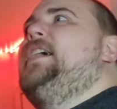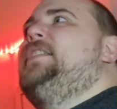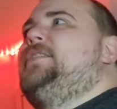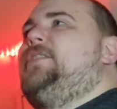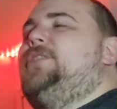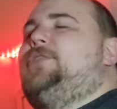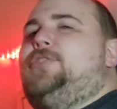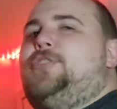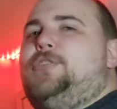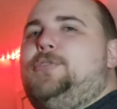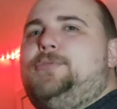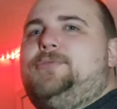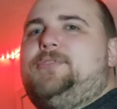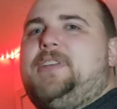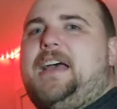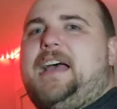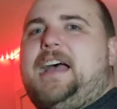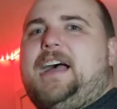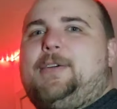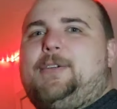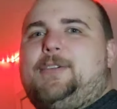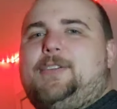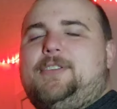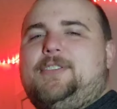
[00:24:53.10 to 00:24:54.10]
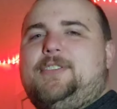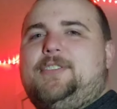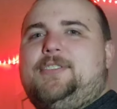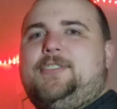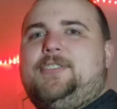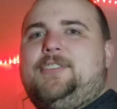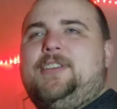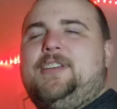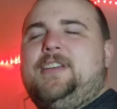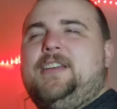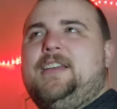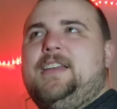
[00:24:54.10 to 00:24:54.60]
the Two
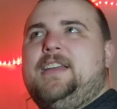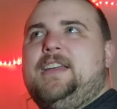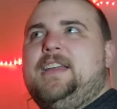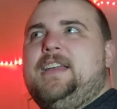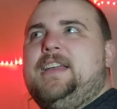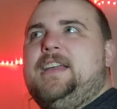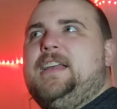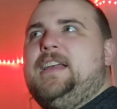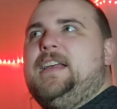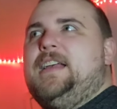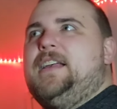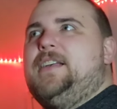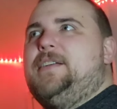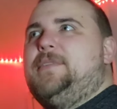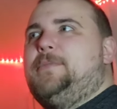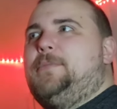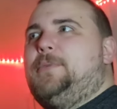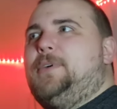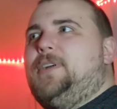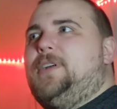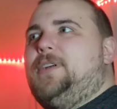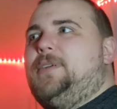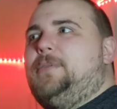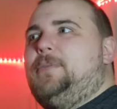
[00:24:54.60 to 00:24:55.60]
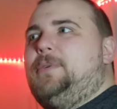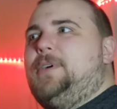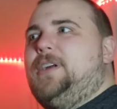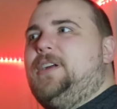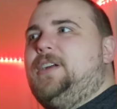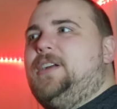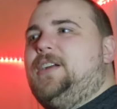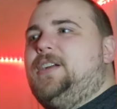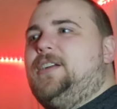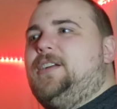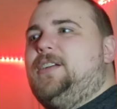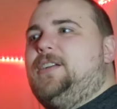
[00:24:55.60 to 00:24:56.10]
Towers
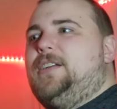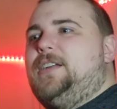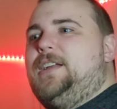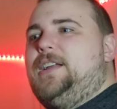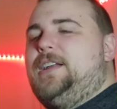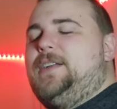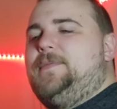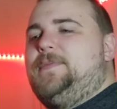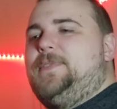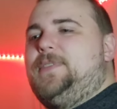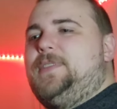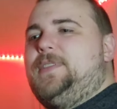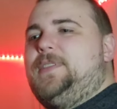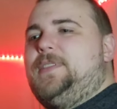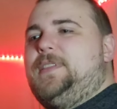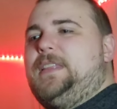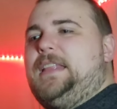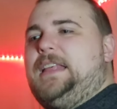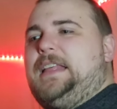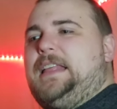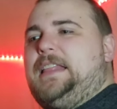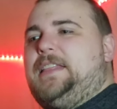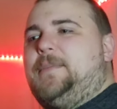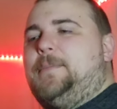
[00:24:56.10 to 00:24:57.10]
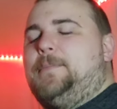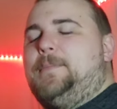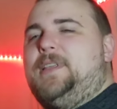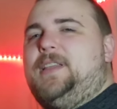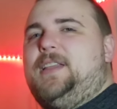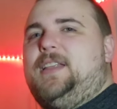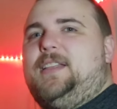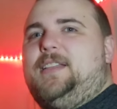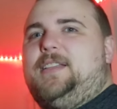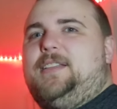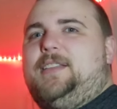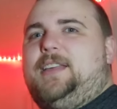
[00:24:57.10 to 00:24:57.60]
where the
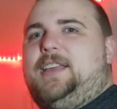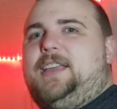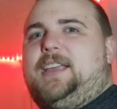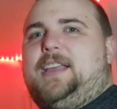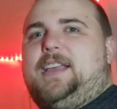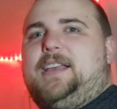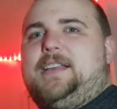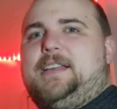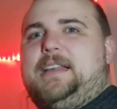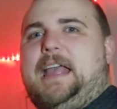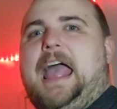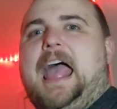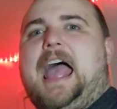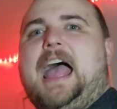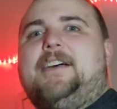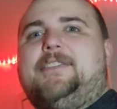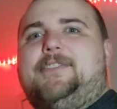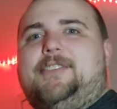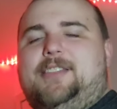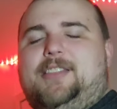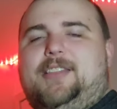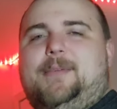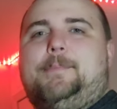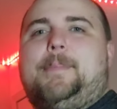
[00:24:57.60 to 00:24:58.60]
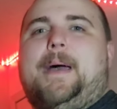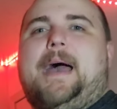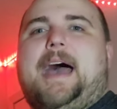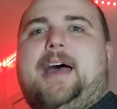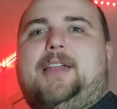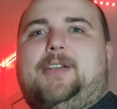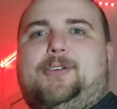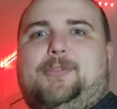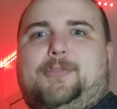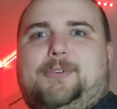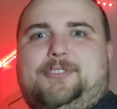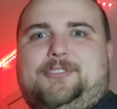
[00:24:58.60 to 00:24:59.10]
minute like half of the
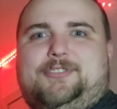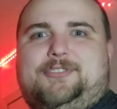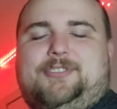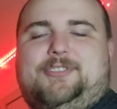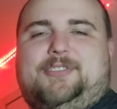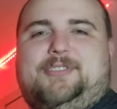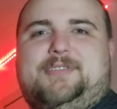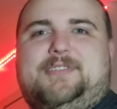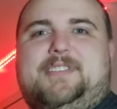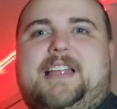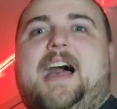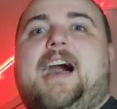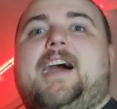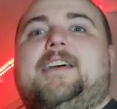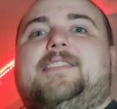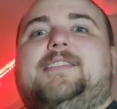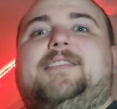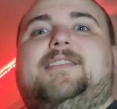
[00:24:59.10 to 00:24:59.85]
battle was just not